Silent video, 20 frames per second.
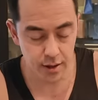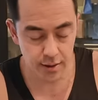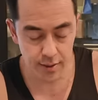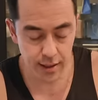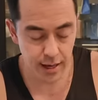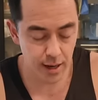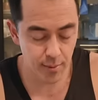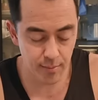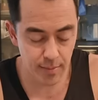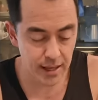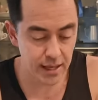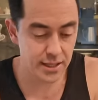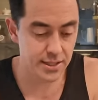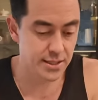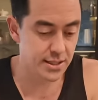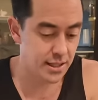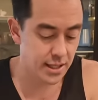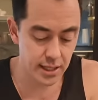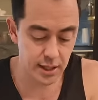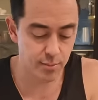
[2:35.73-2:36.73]
And then it
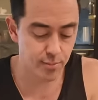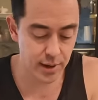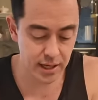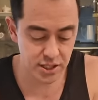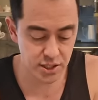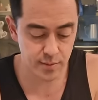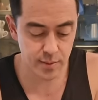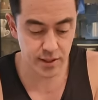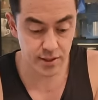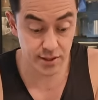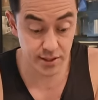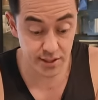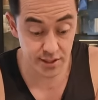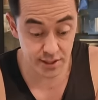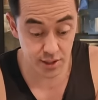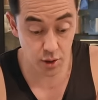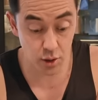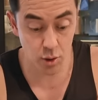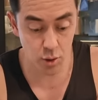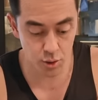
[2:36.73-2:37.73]
makes the bechamel
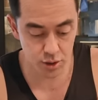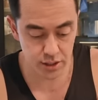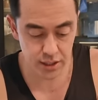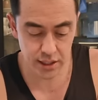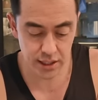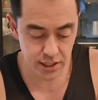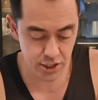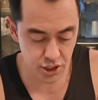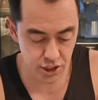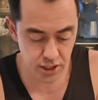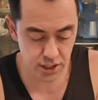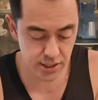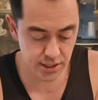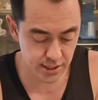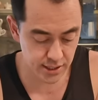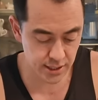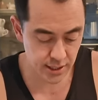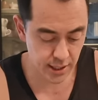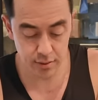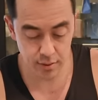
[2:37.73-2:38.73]
so
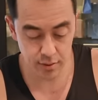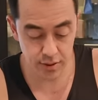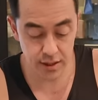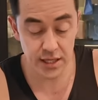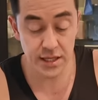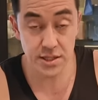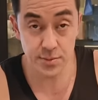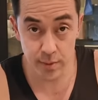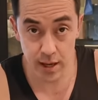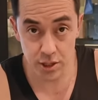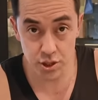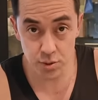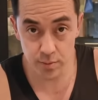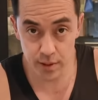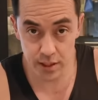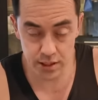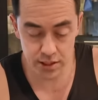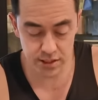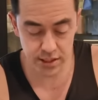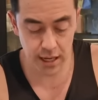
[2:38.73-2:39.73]
delicious. These
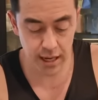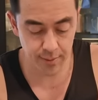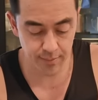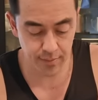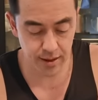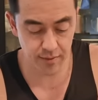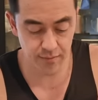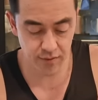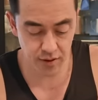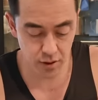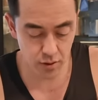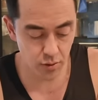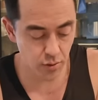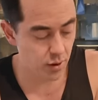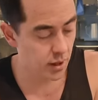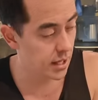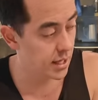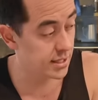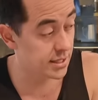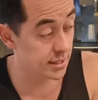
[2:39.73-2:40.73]
measurements I'm giving
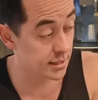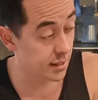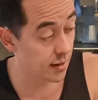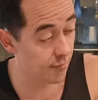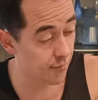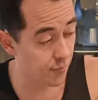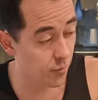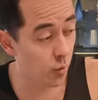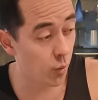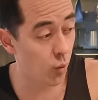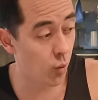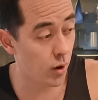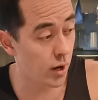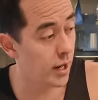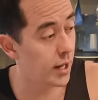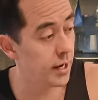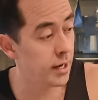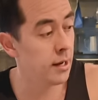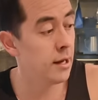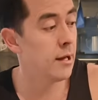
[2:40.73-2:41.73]
you is enough for
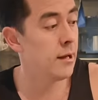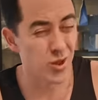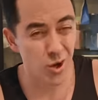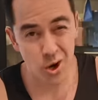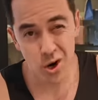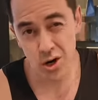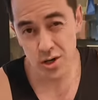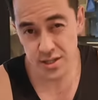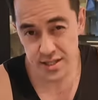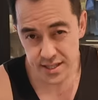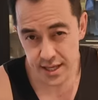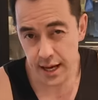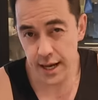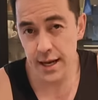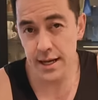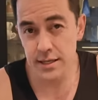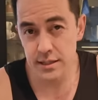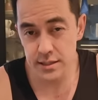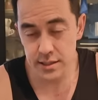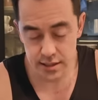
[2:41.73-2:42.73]
one large
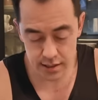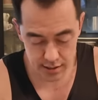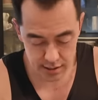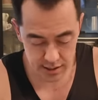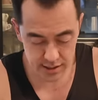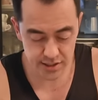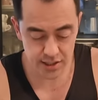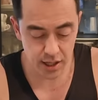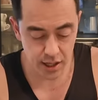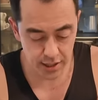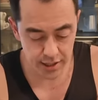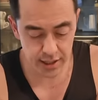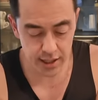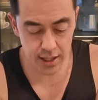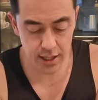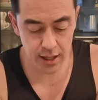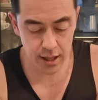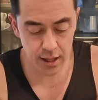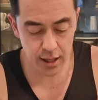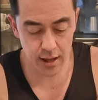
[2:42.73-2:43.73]
size
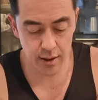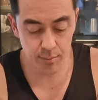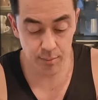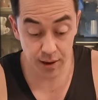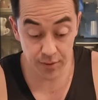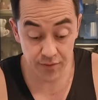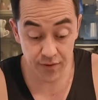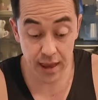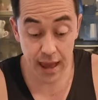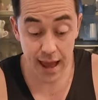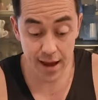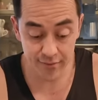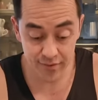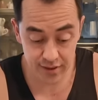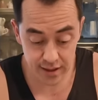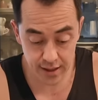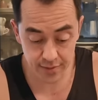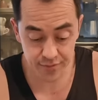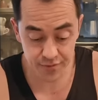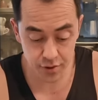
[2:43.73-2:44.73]
lasagna. But if you have
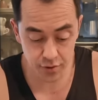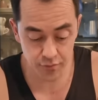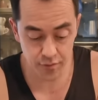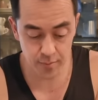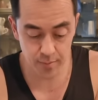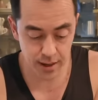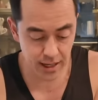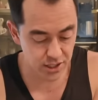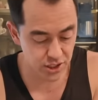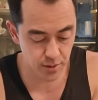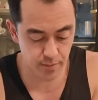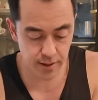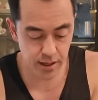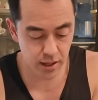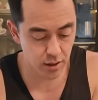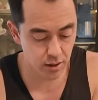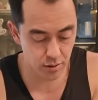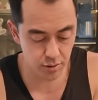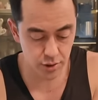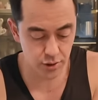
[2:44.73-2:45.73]
leftover
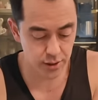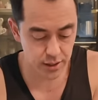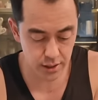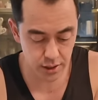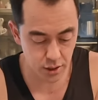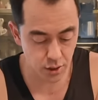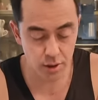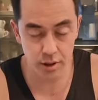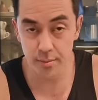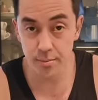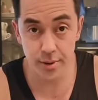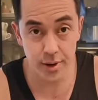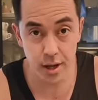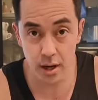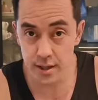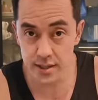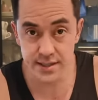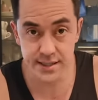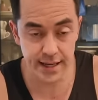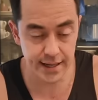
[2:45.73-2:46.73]
bechamel, you can totally put it
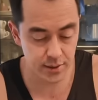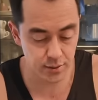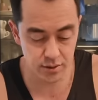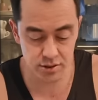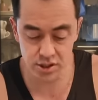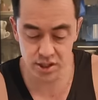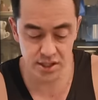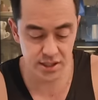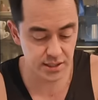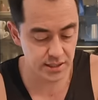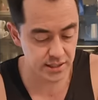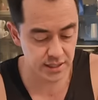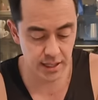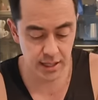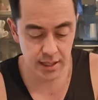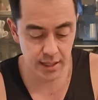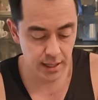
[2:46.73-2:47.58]
on sandwiches.